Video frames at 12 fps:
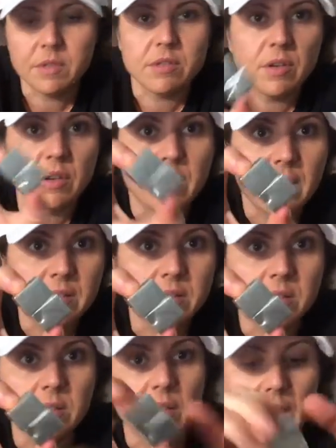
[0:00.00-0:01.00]
So
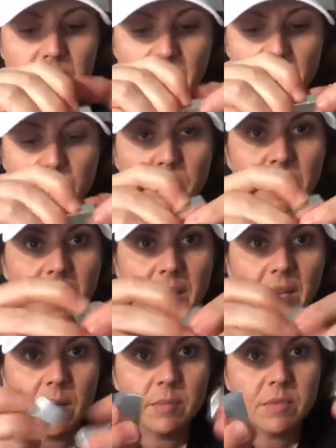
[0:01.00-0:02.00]
that's how that little
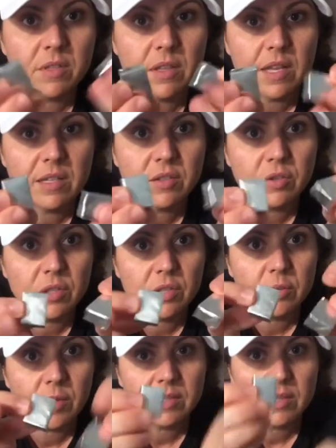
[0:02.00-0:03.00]
pack comes. So they're 2
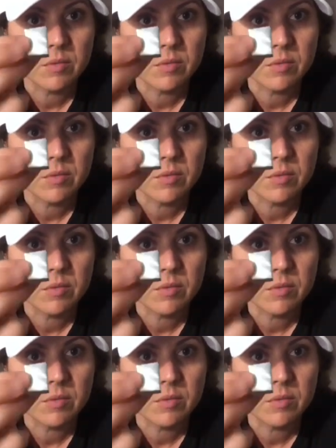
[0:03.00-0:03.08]
little ones.